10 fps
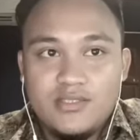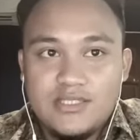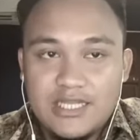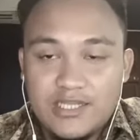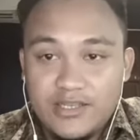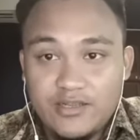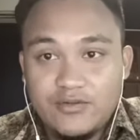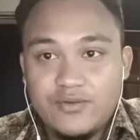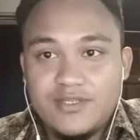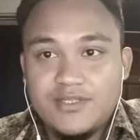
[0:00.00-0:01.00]
that
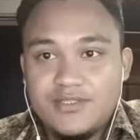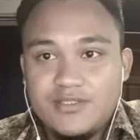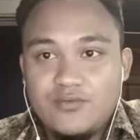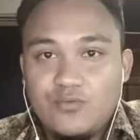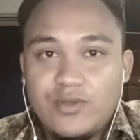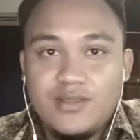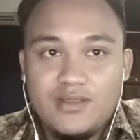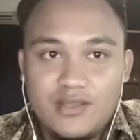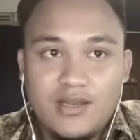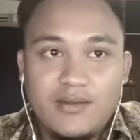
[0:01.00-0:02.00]
increases with
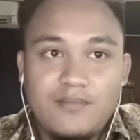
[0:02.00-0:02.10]
time.